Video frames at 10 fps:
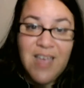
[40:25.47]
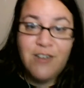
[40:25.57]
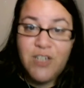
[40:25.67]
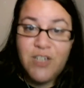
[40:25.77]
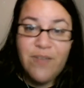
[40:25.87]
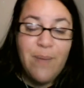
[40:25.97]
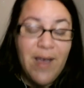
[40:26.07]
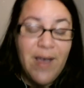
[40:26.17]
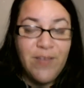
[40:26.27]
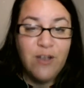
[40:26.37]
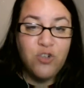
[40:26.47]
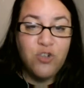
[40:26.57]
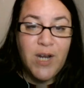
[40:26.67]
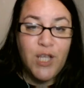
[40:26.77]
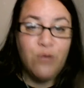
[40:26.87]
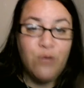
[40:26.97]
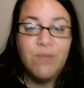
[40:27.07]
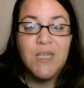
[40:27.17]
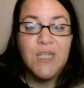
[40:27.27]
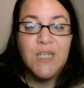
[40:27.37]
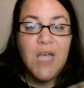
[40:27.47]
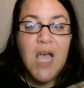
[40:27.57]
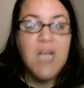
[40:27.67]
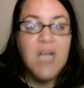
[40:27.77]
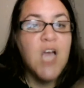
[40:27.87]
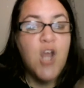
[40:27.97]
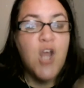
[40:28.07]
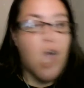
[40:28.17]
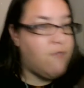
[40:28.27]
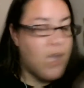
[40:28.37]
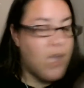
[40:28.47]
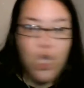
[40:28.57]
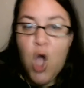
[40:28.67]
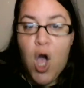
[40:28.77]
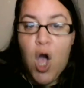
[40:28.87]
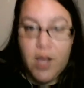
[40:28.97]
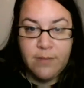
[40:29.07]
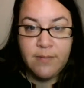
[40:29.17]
energy vampire and they are draining you, cut off, gone.